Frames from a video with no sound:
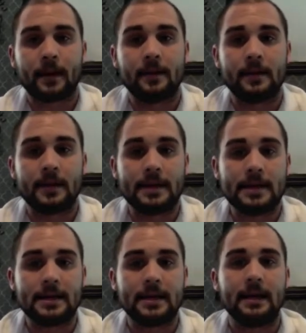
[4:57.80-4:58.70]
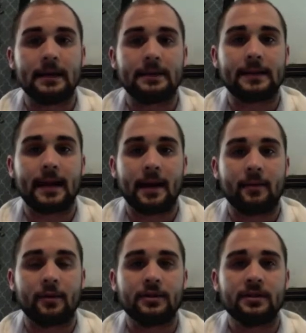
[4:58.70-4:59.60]
He gets
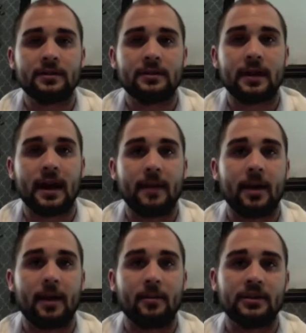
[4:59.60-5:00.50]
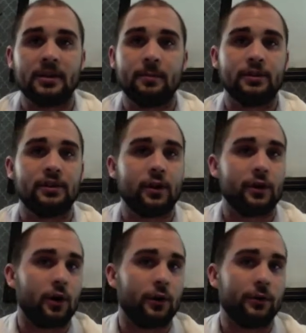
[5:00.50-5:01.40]
cameras. game cameras and he puts it on
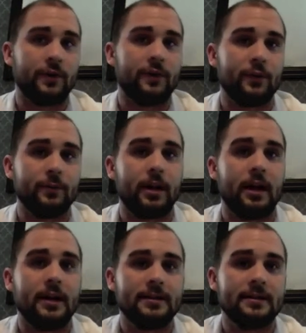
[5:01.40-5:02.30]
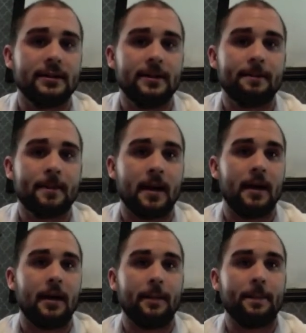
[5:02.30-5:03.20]
all three food plots.
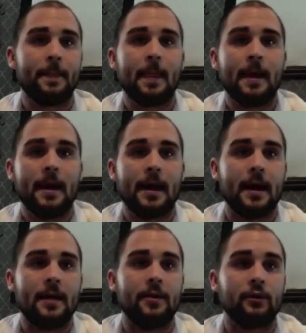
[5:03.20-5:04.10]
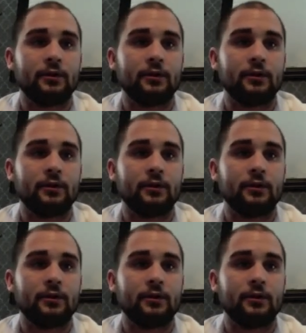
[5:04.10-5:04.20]
And those would